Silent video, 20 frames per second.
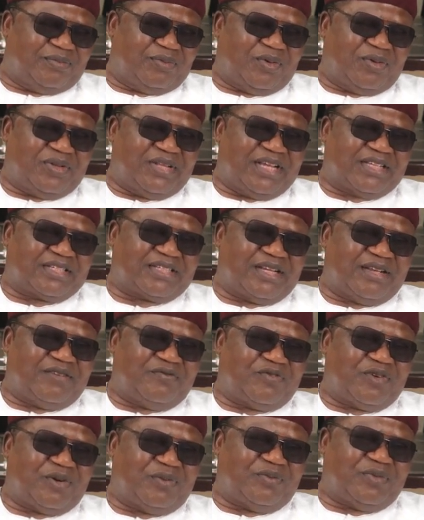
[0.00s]
Others
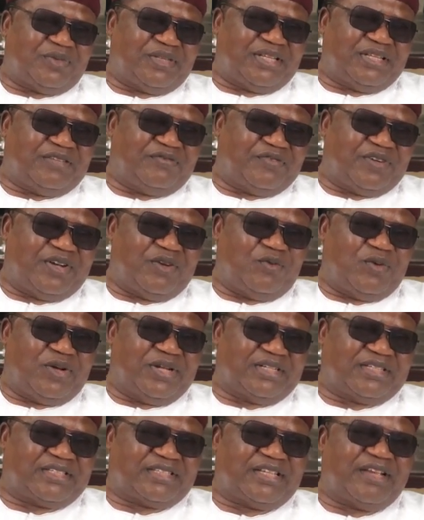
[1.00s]
came from different
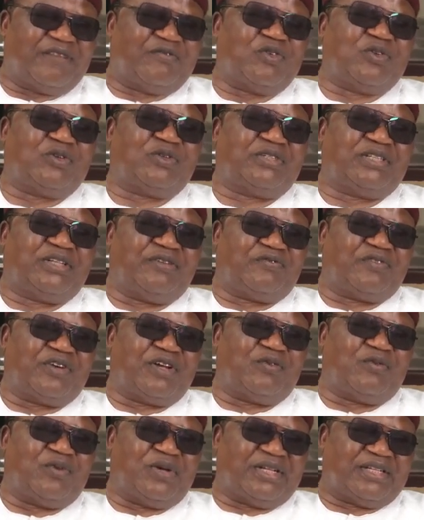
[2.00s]
wings, 7
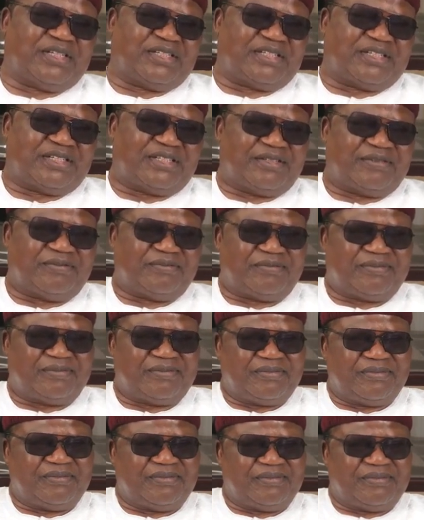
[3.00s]
different wings.
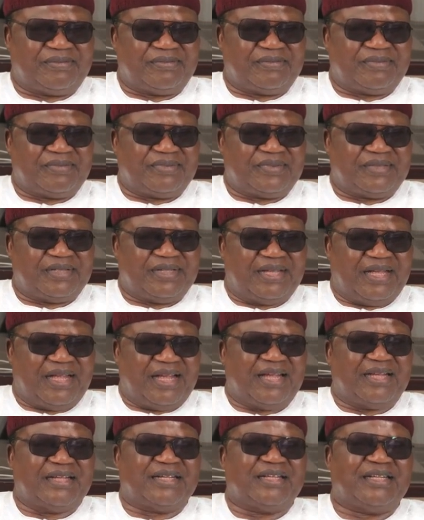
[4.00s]

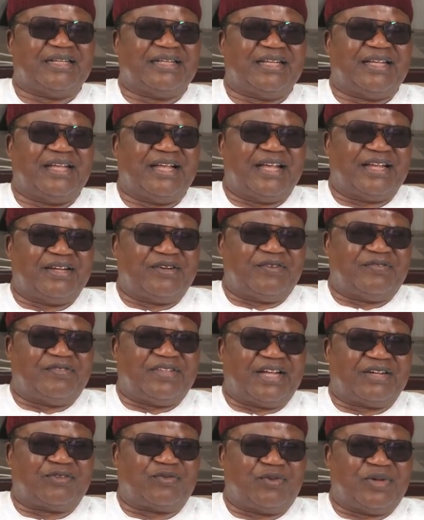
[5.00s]
And the head of
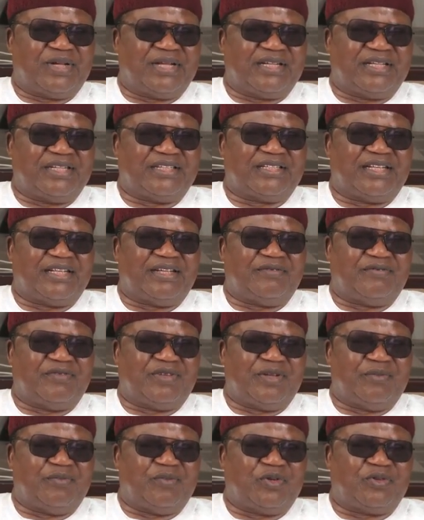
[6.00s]
that wing is
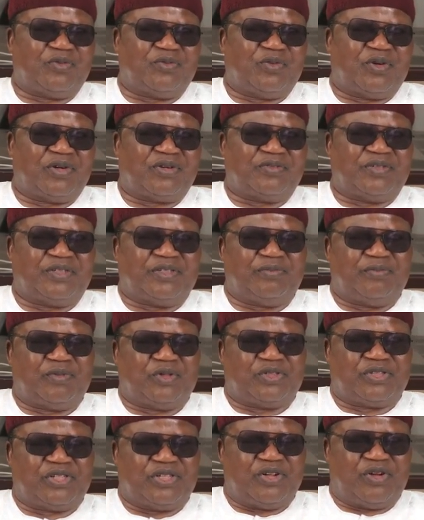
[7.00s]
one of the
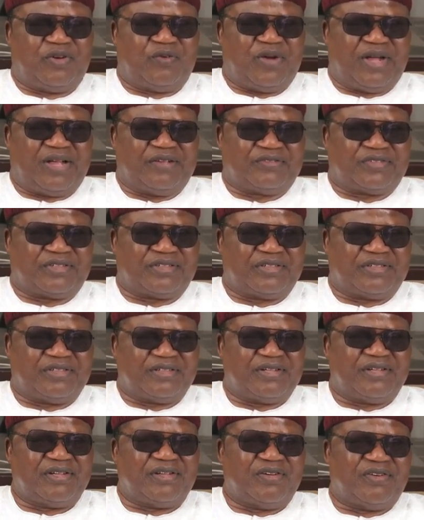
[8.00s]
most senior wives
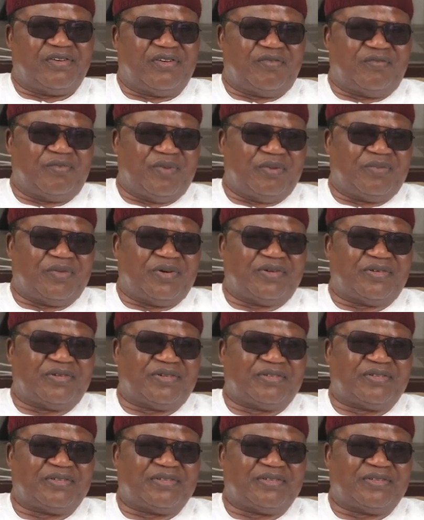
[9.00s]
of Momoh.